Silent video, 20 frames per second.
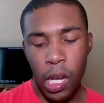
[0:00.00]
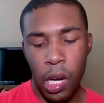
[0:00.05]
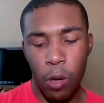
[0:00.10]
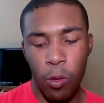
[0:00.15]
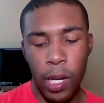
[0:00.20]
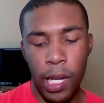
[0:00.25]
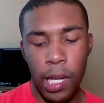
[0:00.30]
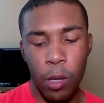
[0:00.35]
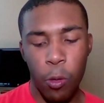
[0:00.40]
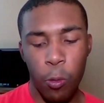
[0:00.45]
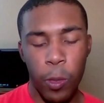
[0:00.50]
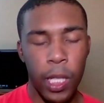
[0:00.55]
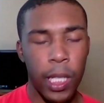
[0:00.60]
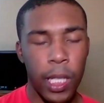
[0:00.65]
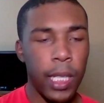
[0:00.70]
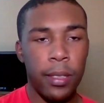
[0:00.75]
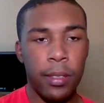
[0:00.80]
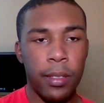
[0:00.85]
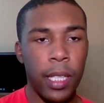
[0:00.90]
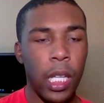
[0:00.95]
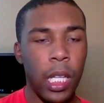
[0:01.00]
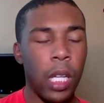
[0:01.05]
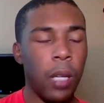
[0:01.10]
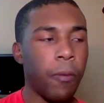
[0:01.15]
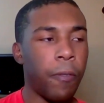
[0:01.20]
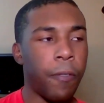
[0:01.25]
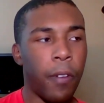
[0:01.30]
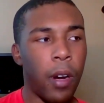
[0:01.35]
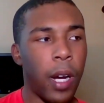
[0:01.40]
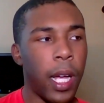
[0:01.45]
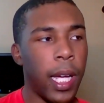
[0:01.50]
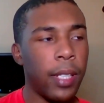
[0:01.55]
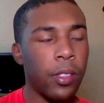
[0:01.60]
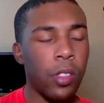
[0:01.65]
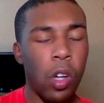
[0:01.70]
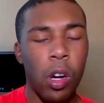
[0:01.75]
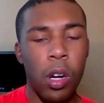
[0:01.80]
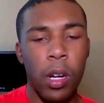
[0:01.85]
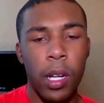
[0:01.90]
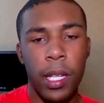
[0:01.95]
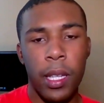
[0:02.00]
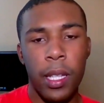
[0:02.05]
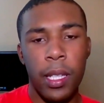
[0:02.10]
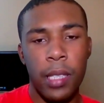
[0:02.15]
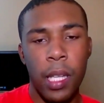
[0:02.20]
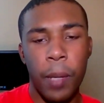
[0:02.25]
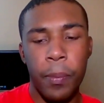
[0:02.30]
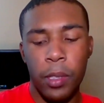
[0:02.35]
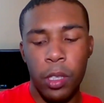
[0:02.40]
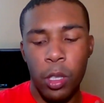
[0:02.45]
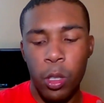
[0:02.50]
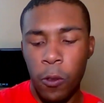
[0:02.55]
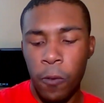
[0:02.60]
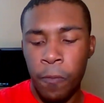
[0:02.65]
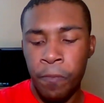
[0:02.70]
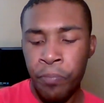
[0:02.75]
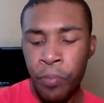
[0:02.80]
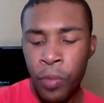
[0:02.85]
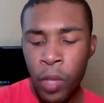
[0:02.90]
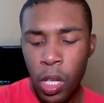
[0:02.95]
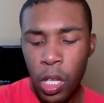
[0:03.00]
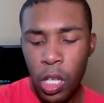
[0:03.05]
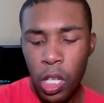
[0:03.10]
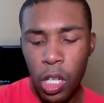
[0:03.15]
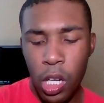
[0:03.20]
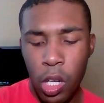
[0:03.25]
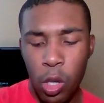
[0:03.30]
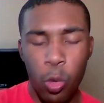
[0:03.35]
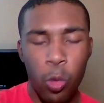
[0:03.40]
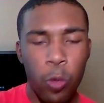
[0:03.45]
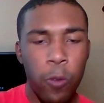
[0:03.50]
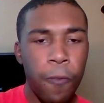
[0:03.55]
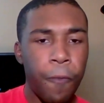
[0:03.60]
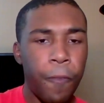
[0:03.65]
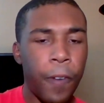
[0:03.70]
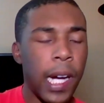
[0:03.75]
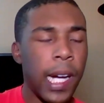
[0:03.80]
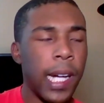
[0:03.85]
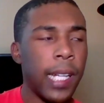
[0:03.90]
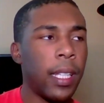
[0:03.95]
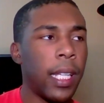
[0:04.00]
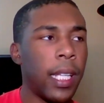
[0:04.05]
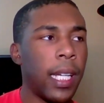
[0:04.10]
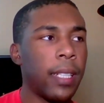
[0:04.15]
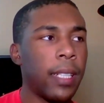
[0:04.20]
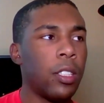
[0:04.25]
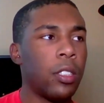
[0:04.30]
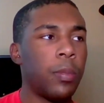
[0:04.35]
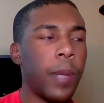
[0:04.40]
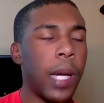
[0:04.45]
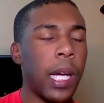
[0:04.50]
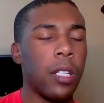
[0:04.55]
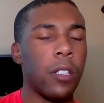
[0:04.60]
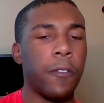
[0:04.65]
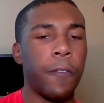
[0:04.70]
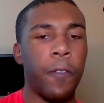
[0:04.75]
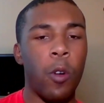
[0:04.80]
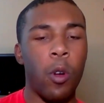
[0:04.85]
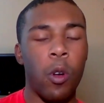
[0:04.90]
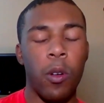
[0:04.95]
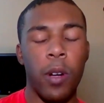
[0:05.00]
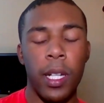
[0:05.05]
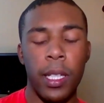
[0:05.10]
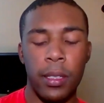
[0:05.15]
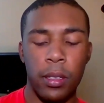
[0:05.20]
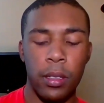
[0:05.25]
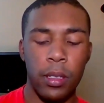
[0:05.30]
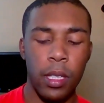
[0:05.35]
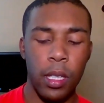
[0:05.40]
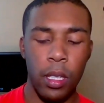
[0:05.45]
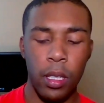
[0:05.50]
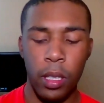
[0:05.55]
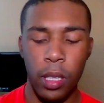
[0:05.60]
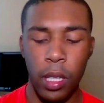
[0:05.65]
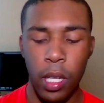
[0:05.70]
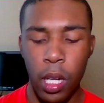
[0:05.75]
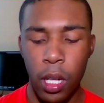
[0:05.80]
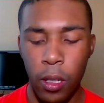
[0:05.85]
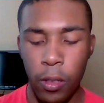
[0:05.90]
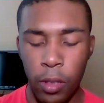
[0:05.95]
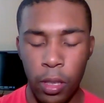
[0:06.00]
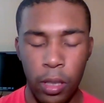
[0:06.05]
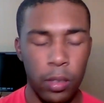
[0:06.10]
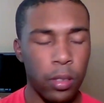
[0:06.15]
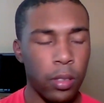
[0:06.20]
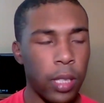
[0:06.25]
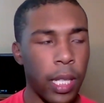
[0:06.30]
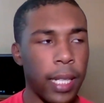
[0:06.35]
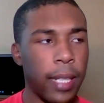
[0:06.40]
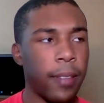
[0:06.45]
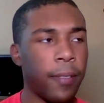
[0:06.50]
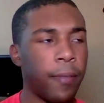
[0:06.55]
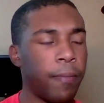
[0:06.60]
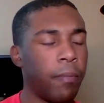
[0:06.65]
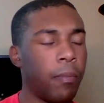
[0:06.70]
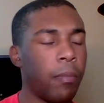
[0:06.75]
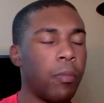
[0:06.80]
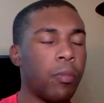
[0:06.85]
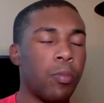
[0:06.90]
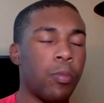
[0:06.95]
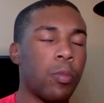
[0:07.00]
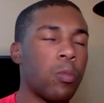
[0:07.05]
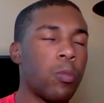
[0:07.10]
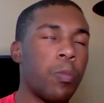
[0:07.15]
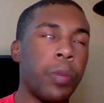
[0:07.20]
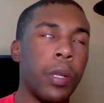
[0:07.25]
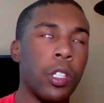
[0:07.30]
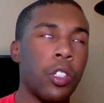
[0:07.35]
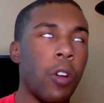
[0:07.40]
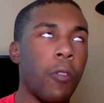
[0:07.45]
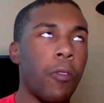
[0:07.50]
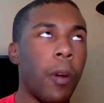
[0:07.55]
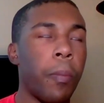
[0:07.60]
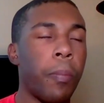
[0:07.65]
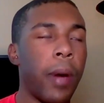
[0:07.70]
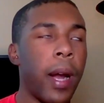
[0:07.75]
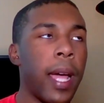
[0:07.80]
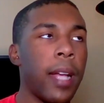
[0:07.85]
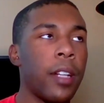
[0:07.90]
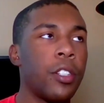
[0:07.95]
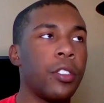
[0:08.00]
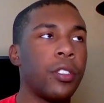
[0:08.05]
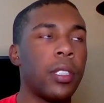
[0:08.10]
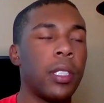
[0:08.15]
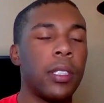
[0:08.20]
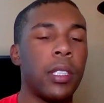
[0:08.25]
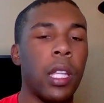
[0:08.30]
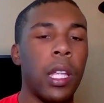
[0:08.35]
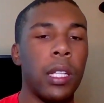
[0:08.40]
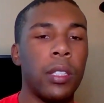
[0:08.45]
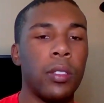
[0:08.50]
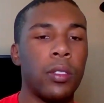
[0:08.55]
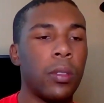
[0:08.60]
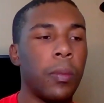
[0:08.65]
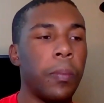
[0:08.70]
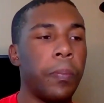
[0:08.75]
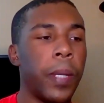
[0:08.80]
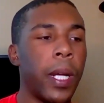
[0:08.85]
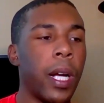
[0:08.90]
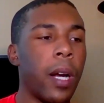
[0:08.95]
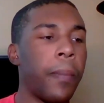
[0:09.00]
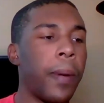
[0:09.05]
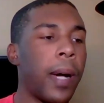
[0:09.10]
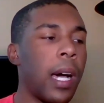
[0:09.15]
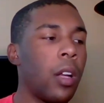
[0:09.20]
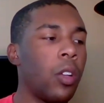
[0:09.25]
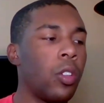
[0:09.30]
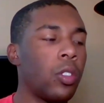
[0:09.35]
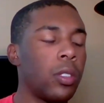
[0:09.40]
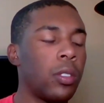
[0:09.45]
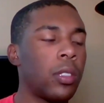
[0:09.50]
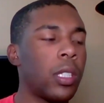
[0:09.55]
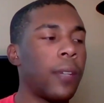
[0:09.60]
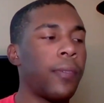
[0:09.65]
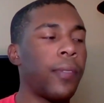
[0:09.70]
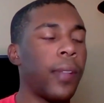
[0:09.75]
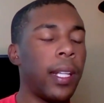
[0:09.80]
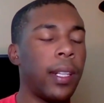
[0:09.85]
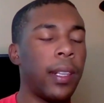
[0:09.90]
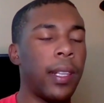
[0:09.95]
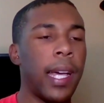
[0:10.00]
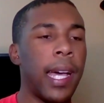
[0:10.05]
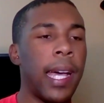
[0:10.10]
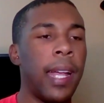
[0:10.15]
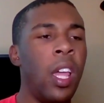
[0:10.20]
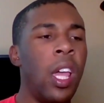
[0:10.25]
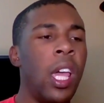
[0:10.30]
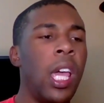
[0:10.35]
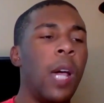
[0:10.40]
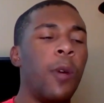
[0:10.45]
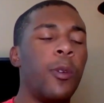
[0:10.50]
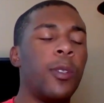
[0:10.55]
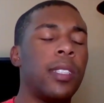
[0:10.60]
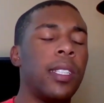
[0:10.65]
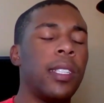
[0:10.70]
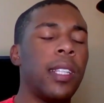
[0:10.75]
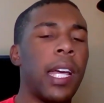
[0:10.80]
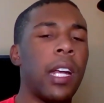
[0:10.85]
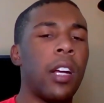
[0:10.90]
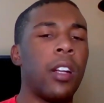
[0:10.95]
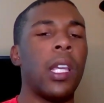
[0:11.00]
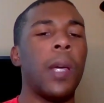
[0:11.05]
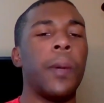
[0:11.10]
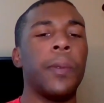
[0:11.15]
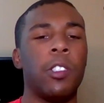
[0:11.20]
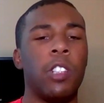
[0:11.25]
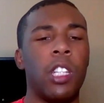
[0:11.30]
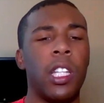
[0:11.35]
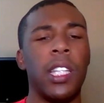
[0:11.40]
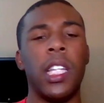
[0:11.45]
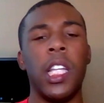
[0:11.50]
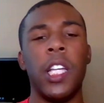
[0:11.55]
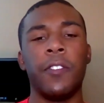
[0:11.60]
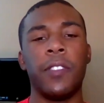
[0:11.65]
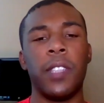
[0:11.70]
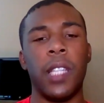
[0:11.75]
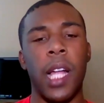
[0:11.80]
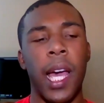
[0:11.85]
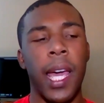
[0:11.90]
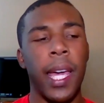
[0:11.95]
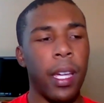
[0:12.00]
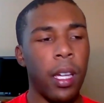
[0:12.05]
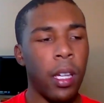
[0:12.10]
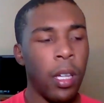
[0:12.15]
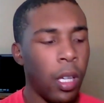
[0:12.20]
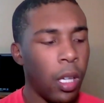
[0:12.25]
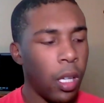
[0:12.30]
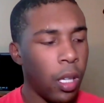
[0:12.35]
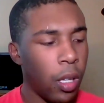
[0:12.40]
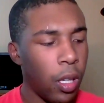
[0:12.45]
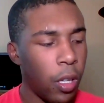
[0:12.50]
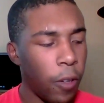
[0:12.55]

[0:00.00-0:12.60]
Now Rick, we see him for his arc in this episode, you know, find like the smashed forest, this like push over branches and then some beer bottles and stuff like that. We see later in the episode he leaves like